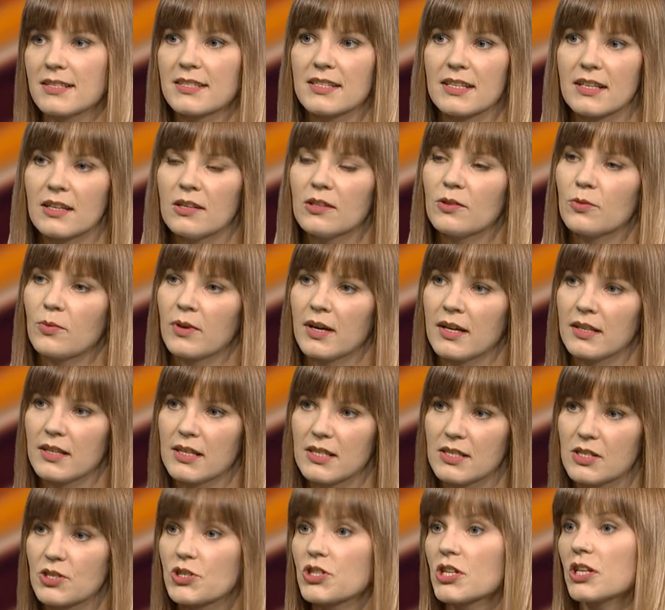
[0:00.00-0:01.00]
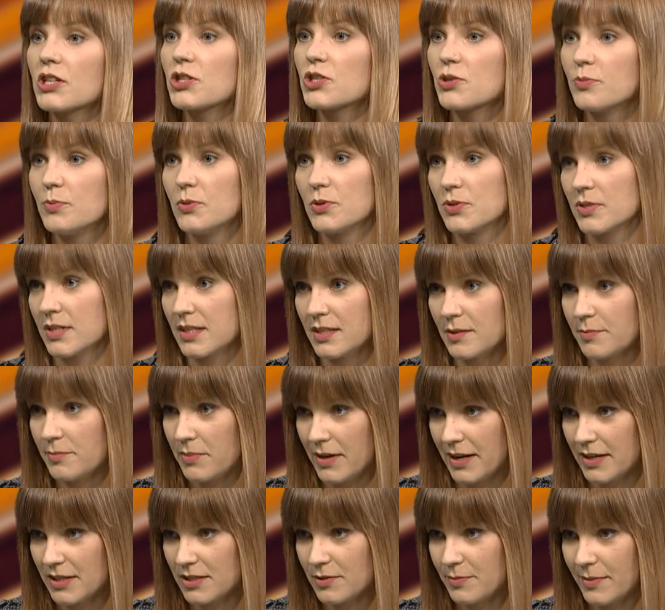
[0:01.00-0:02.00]
and the second one is church music
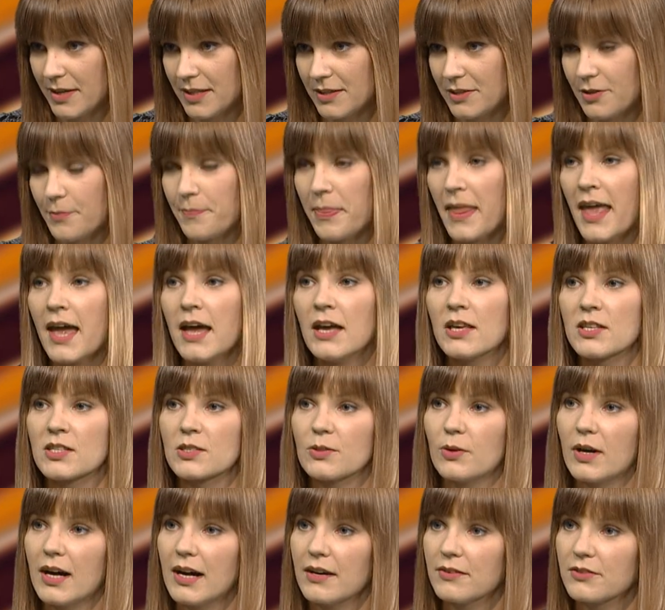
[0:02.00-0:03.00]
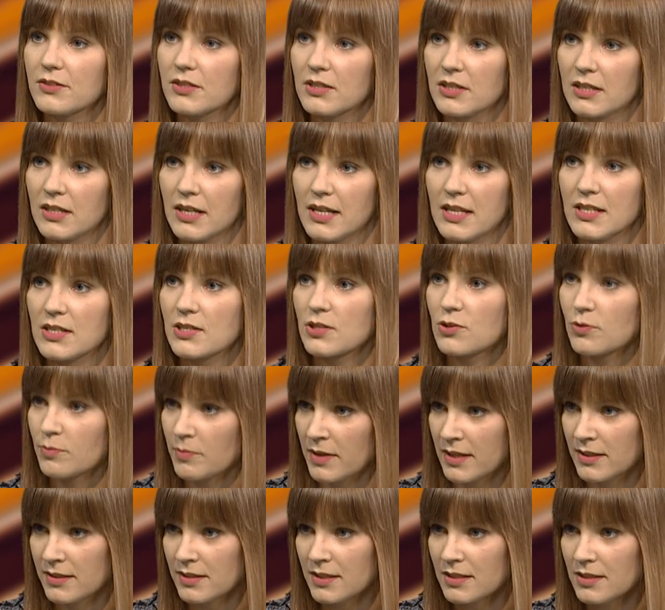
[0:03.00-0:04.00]
department. So after
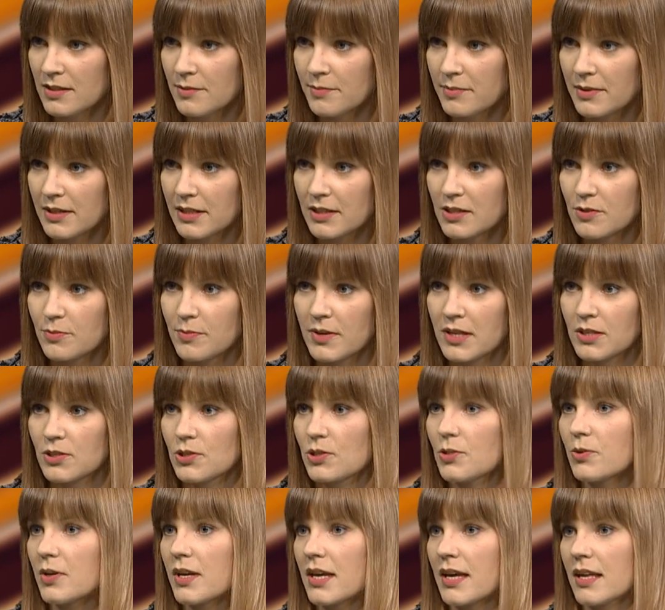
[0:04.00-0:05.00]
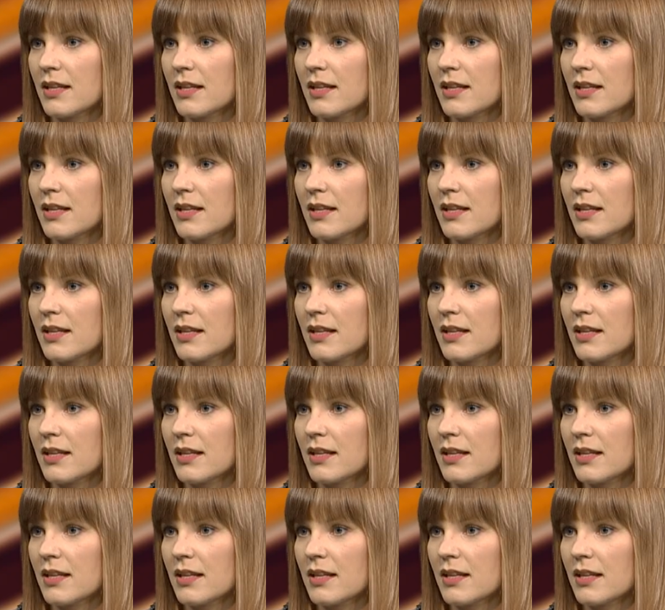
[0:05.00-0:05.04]
instrumental department you